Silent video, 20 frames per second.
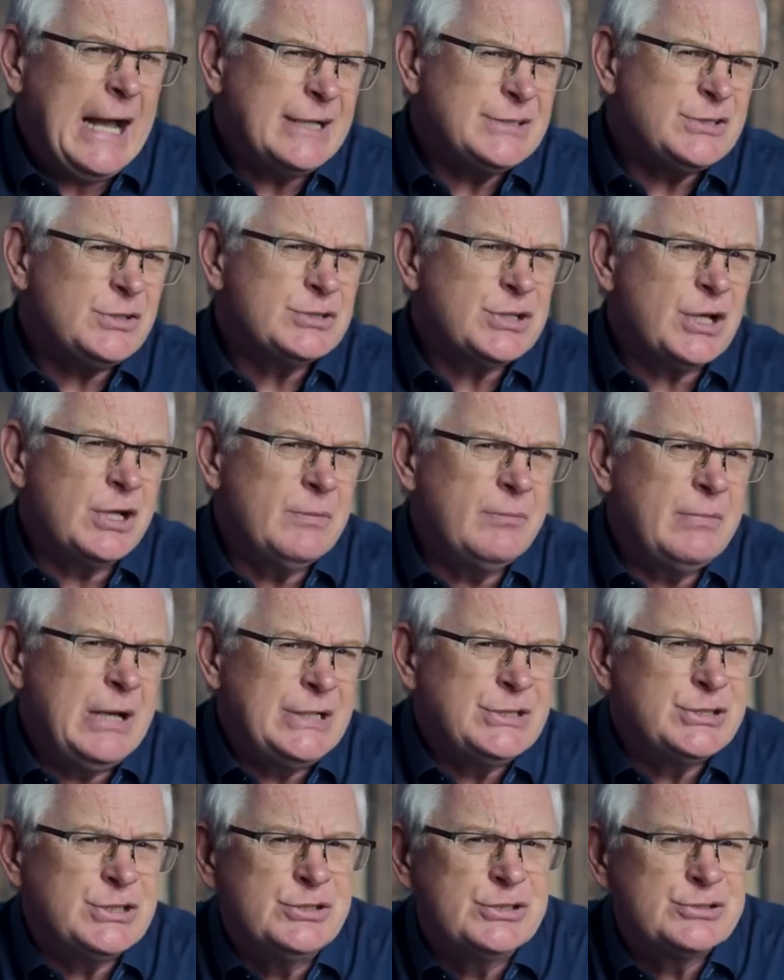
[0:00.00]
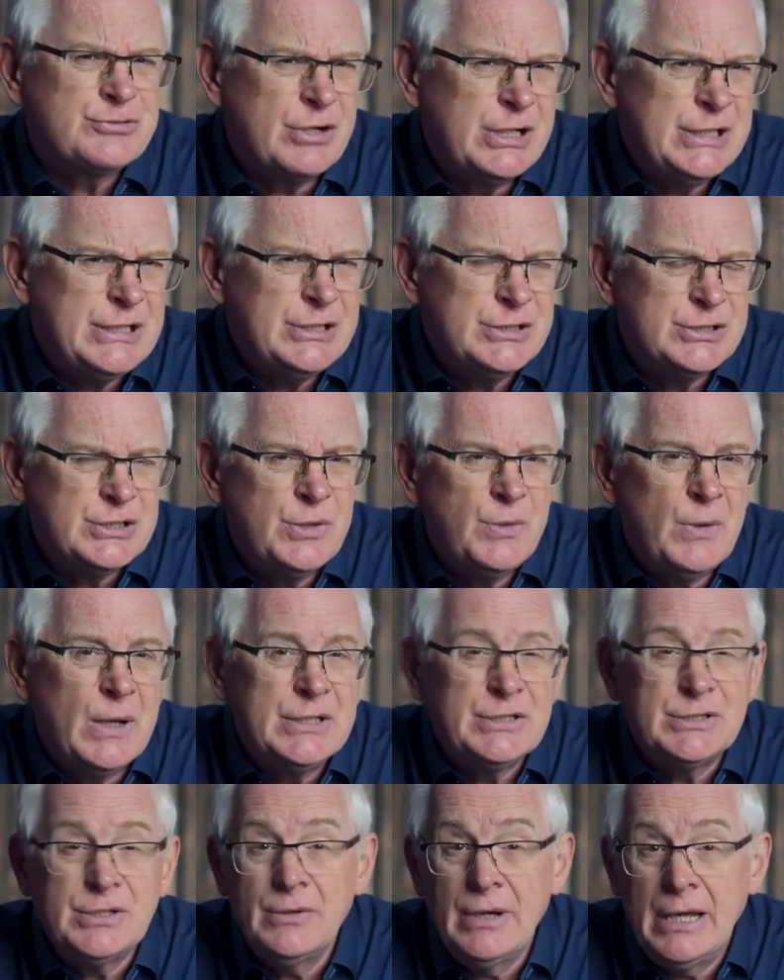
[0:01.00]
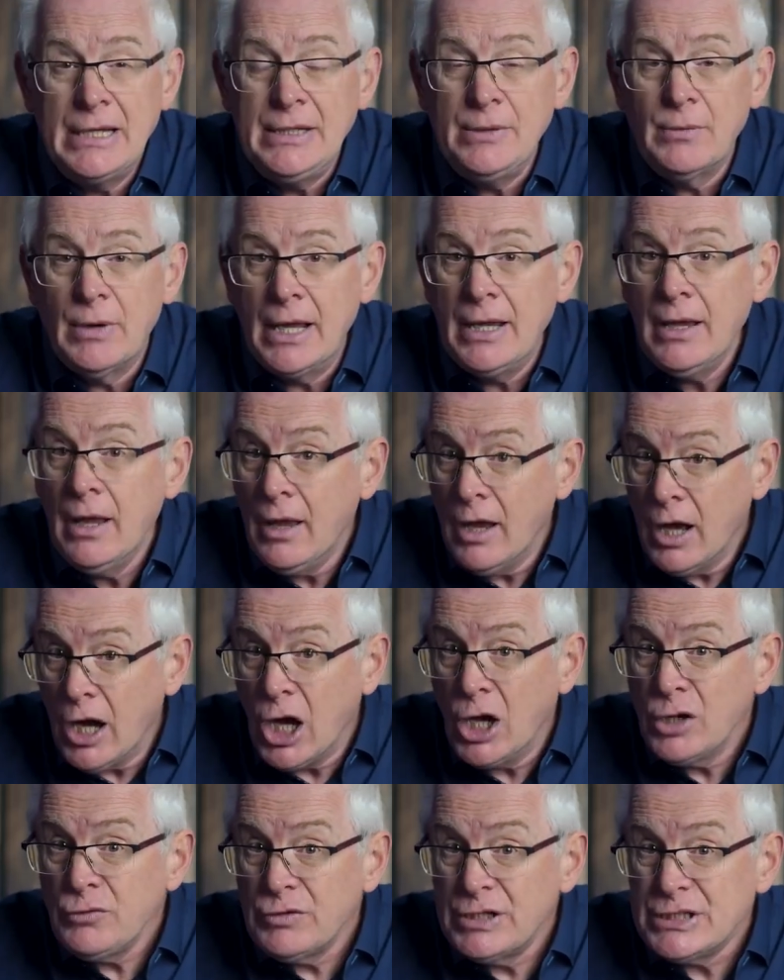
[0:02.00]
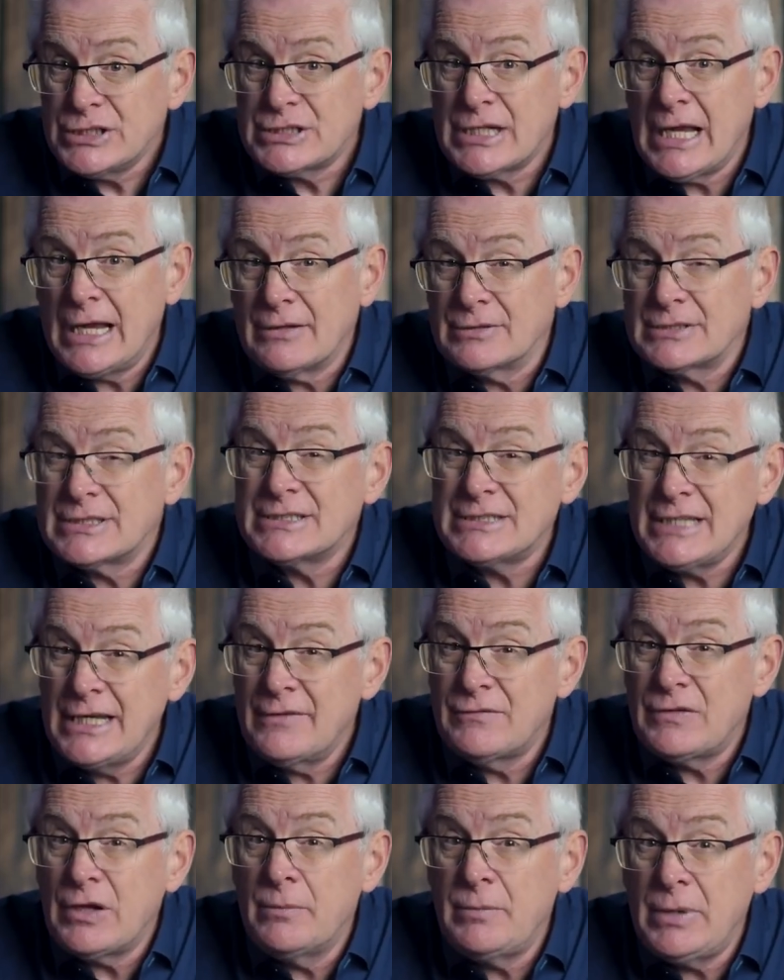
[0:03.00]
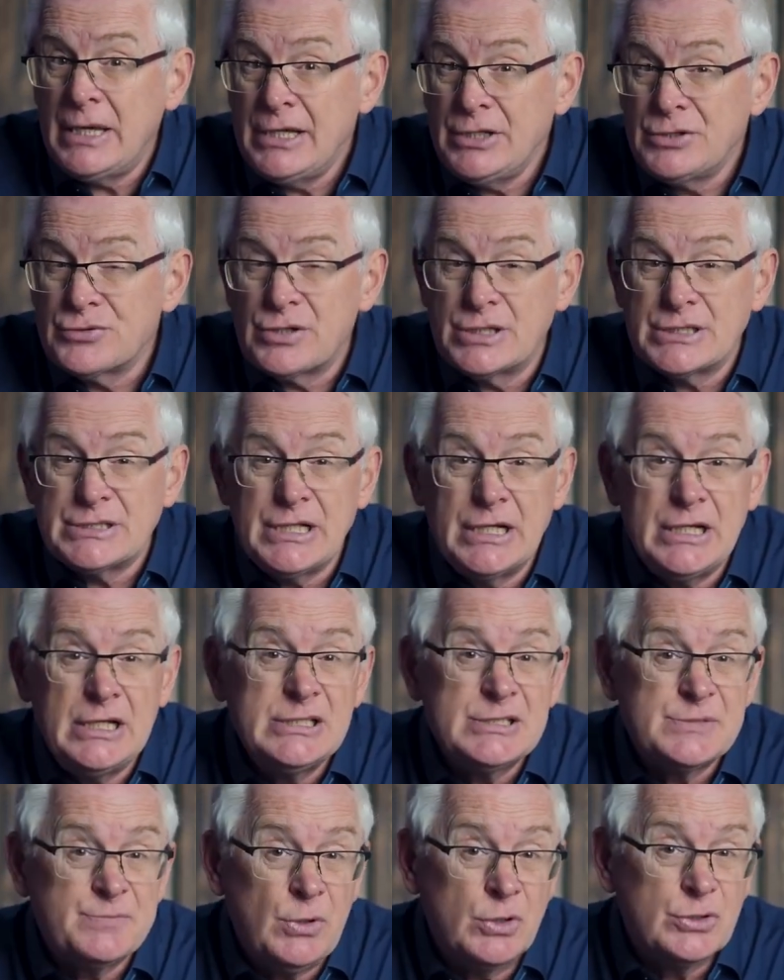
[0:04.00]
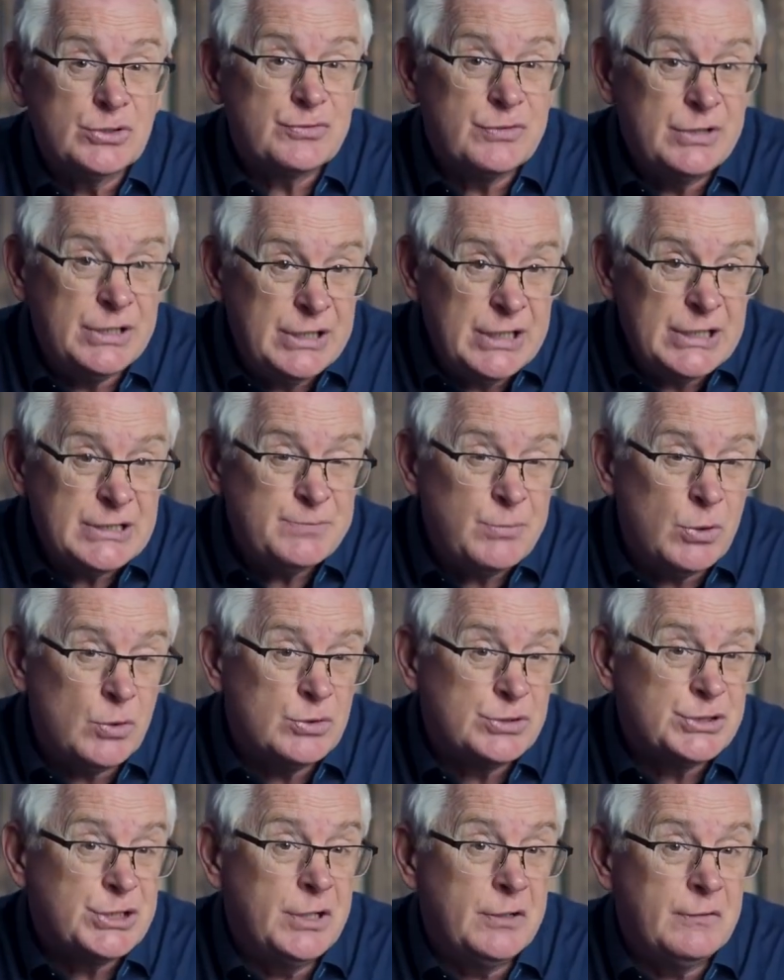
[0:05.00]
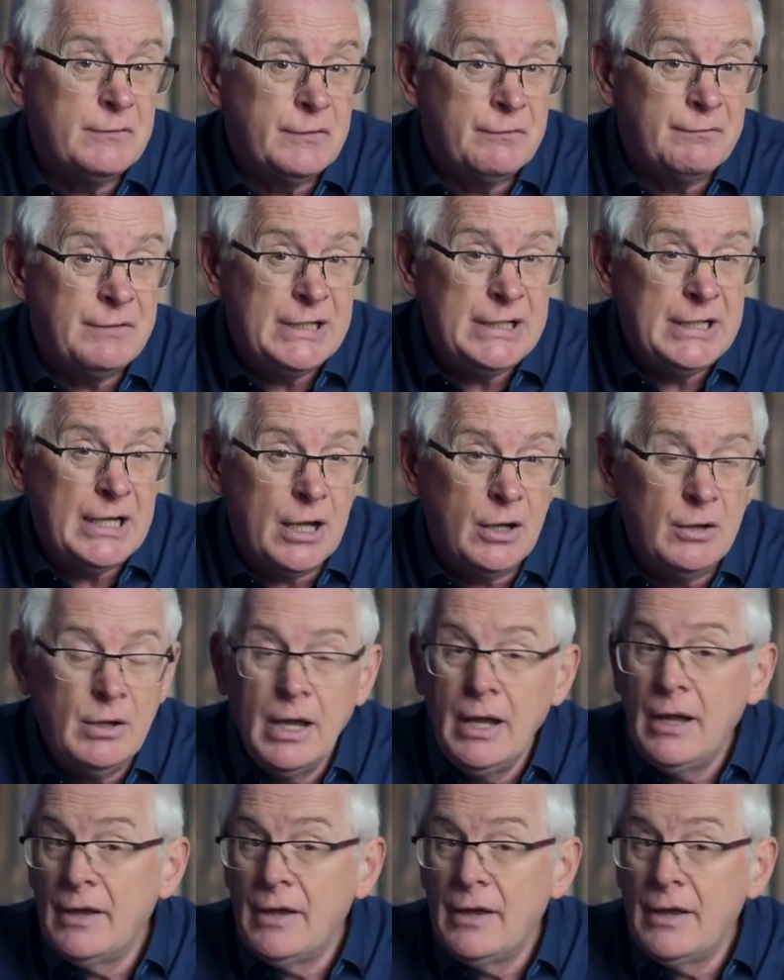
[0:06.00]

As I was going to mention Trading 212 anyway, I reached out to see if they'd be interested in sponsoring this portion of the video.